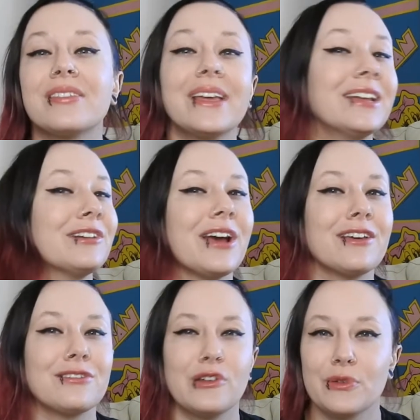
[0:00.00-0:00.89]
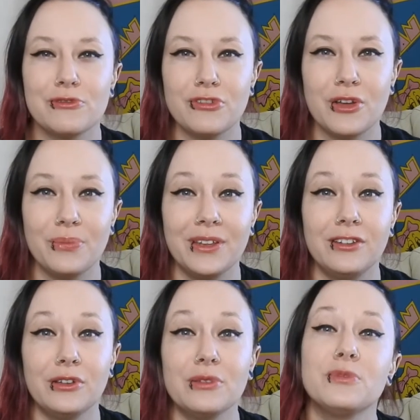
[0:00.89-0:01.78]
Thank you guys so much for helping
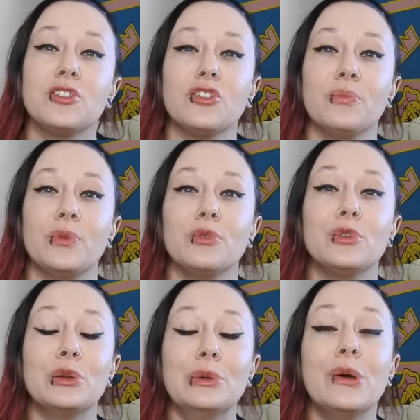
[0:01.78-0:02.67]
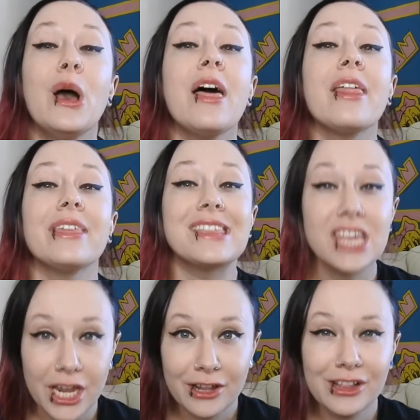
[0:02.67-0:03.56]
to contribute to the
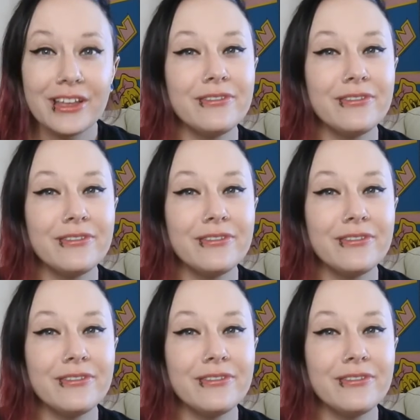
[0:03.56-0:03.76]
channel.